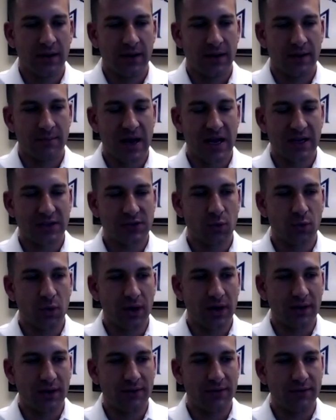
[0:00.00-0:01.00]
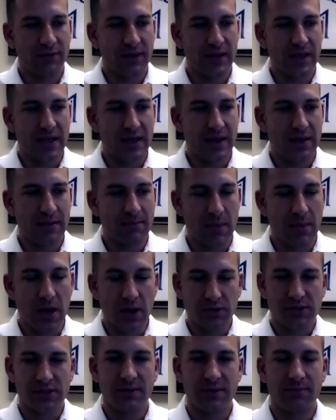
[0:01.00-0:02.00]
much one of the
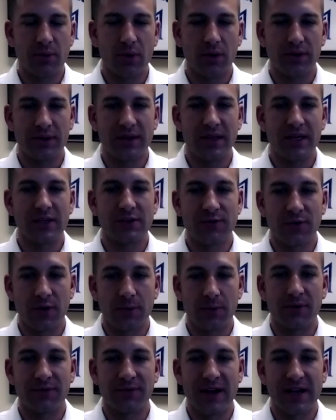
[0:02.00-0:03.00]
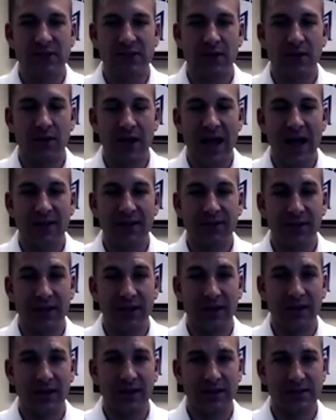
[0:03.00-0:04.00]
most important things for a professional
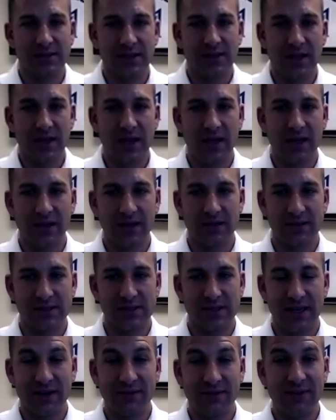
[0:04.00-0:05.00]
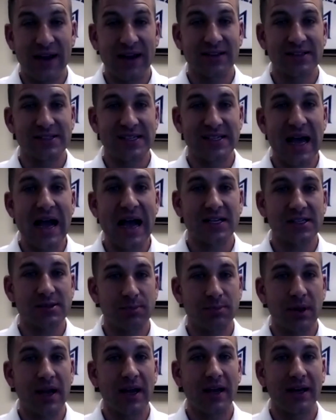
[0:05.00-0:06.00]
athlete is advanced tax
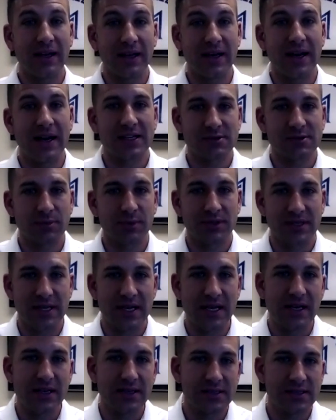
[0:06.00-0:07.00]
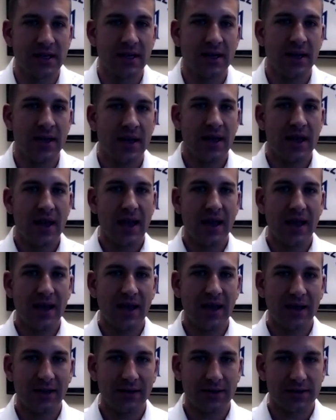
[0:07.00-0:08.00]
planning and expertise.
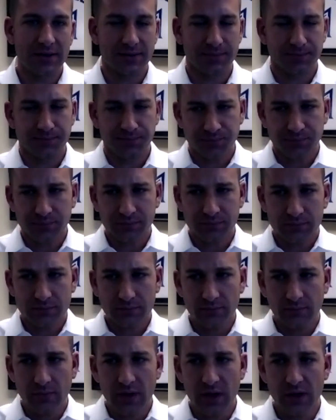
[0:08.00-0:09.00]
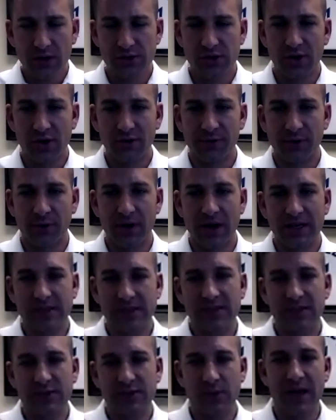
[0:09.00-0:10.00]
And so for
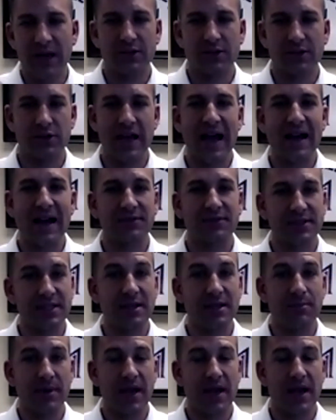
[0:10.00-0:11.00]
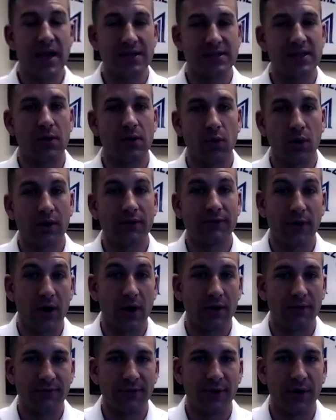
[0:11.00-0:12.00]
us is we actually have CPAs that work for
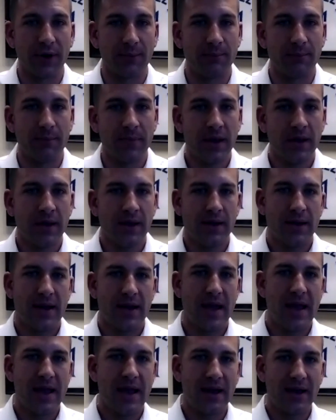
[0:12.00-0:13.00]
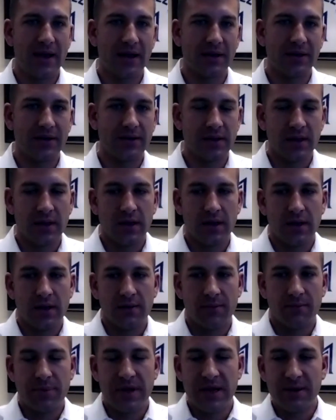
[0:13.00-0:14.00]
our firm, and
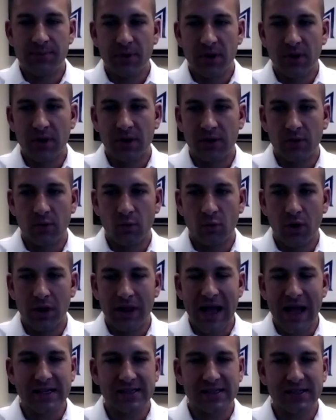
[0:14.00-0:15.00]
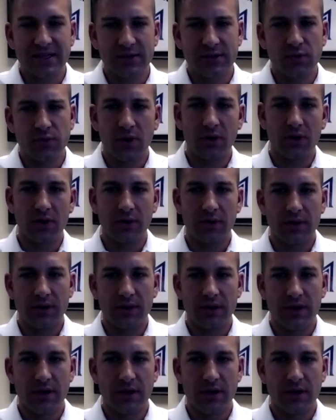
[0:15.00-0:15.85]
people will ask us, well,